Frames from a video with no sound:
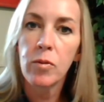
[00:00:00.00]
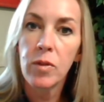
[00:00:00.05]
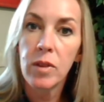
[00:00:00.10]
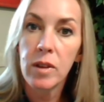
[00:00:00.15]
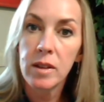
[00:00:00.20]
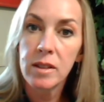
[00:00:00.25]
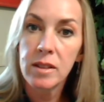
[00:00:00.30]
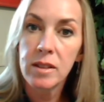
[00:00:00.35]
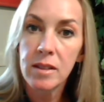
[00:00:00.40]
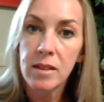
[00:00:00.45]

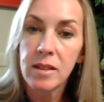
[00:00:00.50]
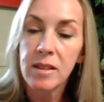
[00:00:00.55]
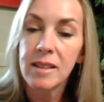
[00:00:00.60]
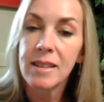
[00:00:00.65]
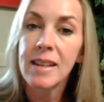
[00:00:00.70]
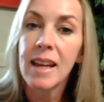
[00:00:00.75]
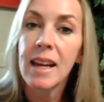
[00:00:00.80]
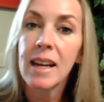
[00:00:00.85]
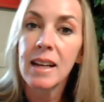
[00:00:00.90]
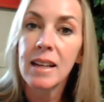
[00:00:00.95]
the
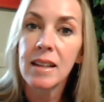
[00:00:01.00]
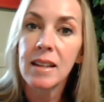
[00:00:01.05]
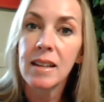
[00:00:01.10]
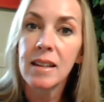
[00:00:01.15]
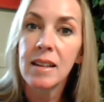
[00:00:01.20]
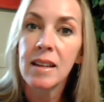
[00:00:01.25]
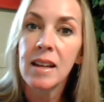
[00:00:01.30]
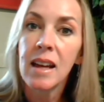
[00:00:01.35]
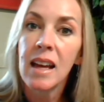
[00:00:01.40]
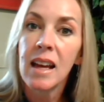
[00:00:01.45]

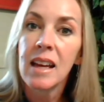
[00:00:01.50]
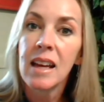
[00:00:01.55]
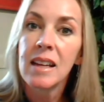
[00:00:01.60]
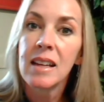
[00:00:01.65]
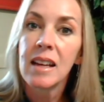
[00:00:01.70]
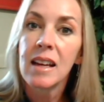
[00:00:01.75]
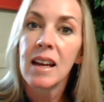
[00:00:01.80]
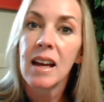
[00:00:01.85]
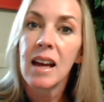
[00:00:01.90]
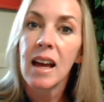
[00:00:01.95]
data
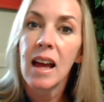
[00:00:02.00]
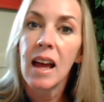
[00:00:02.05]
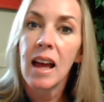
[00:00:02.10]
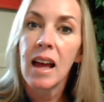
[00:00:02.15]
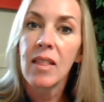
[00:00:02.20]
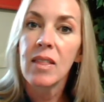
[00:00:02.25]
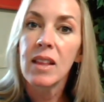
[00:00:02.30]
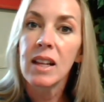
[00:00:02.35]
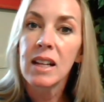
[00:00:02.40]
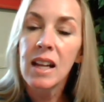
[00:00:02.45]

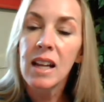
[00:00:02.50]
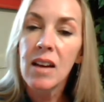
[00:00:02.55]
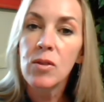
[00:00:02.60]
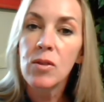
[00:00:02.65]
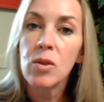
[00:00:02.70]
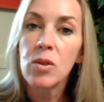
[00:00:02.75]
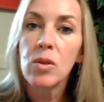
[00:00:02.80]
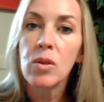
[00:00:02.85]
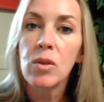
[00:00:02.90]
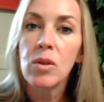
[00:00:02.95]
and the
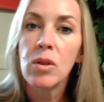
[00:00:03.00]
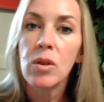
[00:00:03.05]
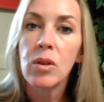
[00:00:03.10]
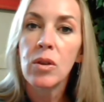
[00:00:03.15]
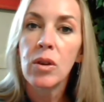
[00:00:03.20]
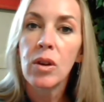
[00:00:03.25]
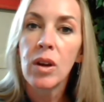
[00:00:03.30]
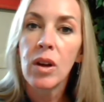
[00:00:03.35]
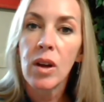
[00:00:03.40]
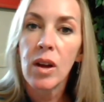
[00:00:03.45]
level
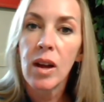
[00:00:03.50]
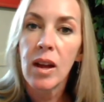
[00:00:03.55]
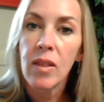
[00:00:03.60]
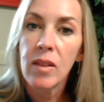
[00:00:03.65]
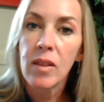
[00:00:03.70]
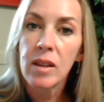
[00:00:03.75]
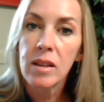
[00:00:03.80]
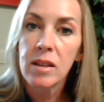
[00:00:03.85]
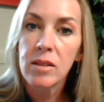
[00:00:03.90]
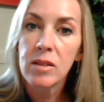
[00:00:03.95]

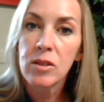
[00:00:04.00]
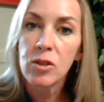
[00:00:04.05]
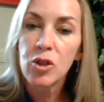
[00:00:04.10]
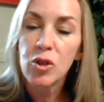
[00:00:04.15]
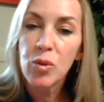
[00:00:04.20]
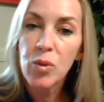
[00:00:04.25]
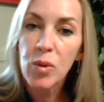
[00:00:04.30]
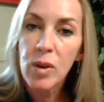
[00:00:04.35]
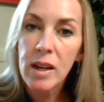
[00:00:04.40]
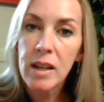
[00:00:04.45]
and the
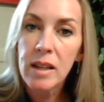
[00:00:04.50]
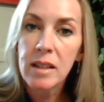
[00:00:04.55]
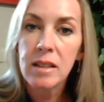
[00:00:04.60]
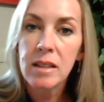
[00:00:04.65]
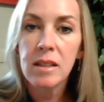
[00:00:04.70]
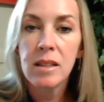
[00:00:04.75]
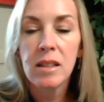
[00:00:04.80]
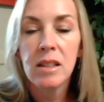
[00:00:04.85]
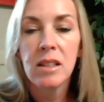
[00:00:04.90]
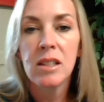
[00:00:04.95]

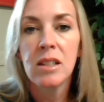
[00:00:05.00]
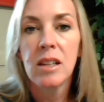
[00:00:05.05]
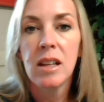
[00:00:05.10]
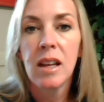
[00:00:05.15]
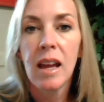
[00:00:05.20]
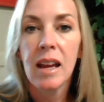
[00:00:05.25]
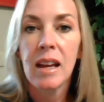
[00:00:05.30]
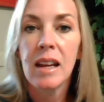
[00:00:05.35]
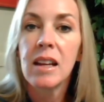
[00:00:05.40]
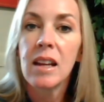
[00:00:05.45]
trend
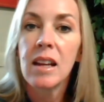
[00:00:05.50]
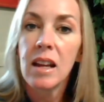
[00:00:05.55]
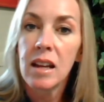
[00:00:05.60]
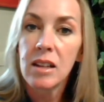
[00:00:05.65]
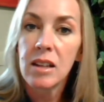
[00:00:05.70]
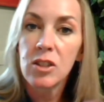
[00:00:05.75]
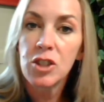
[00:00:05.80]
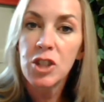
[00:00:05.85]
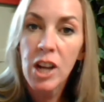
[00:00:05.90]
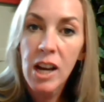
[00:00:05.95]

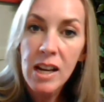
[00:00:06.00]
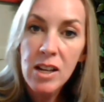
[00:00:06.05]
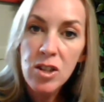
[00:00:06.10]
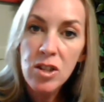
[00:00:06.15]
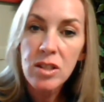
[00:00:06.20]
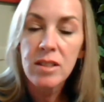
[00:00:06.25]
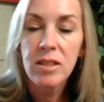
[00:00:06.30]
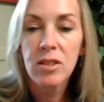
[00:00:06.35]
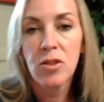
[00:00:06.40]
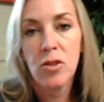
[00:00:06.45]

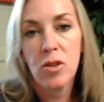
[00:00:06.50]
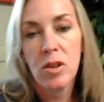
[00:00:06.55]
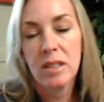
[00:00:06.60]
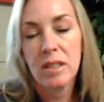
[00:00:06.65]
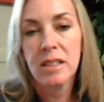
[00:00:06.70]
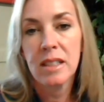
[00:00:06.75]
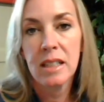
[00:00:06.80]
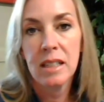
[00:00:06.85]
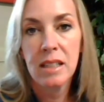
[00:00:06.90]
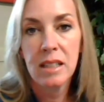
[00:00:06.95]
changes
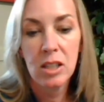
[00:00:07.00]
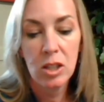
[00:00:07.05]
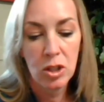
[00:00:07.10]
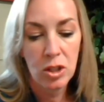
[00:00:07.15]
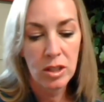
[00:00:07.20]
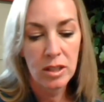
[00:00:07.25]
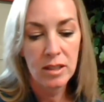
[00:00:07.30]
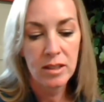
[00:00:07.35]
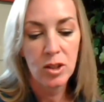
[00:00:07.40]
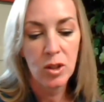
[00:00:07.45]
across
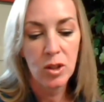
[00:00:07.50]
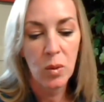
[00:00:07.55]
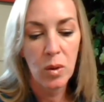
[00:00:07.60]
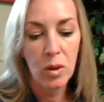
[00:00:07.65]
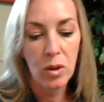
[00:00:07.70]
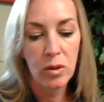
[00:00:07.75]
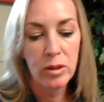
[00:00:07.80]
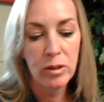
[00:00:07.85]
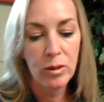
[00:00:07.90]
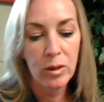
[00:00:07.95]
conditions, showing
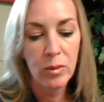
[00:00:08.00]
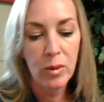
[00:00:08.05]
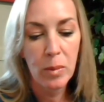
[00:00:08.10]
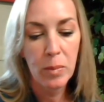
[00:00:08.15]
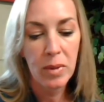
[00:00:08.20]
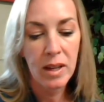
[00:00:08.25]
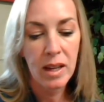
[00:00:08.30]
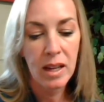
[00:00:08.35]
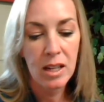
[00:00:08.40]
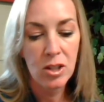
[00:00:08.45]
those 3
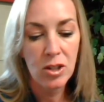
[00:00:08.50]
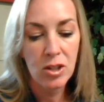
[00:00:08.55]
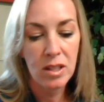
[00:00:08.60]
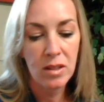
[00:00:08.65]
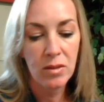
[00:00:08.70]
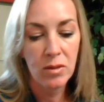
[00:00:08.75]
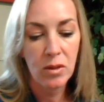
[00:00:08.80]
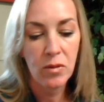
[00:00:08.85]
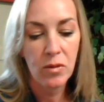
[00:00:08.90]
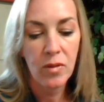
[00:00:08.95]
replications
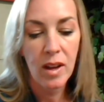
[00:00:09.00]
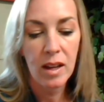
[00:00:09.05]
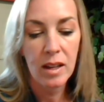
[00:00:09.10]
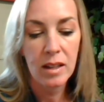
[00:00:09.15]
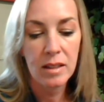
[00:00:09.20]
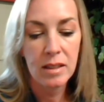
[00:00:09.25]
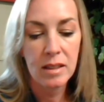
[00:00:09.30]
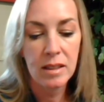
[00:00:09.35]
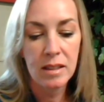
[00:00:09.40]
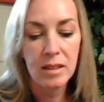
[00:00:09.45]
of
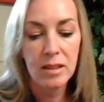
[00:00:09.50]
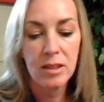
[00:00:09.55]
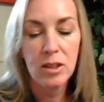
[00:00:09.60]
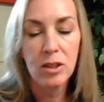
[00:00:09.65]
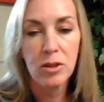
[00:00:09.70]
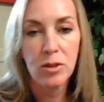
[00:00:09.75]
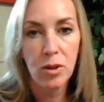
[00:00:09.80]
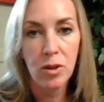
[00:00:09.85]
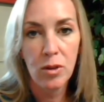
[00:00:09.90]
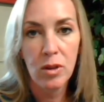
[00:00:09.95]
effect is
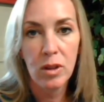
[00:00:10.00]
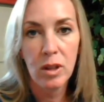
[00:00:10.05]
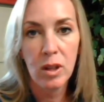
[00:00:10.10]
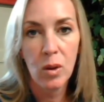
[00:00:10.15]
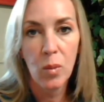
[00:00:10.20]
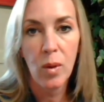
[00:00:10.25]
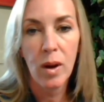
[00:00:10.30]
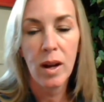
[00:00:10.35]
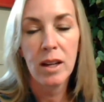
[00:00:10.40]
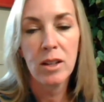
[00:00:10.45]
certainly a
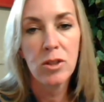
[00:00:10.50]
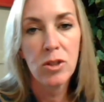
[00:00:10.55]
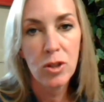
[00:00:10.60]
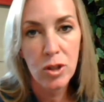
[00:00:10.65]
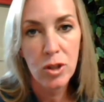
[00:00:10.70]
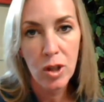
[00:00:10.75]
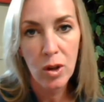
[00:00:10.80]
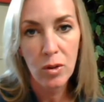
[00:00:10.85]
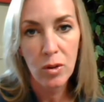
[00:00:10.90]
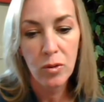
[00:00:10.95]
way to
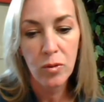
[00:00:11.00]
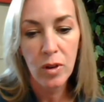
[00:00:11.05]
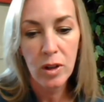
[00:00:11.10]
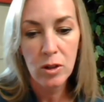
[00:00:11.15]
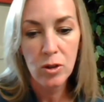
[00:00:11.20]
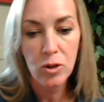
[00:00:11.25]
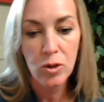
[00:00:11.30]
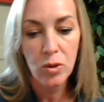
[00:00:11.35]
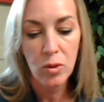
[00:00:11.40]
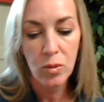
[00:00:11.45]
show
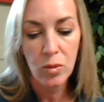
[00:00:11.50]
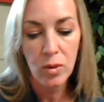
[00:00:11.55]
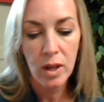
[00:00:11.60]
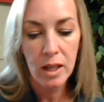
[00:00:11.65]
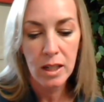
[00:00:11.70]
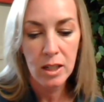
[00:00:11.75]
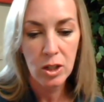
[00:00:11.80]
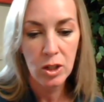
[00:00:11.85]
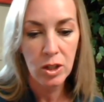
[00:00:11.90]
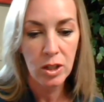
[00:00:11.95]
functional
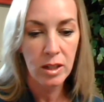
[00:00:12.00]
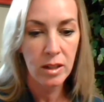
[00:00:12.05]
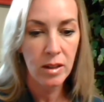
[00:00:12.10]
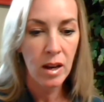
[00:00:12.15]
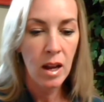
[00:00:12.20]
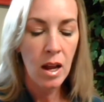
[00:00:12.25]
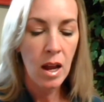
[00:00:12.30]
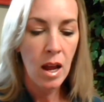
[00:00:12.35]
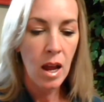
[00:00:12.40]
relation.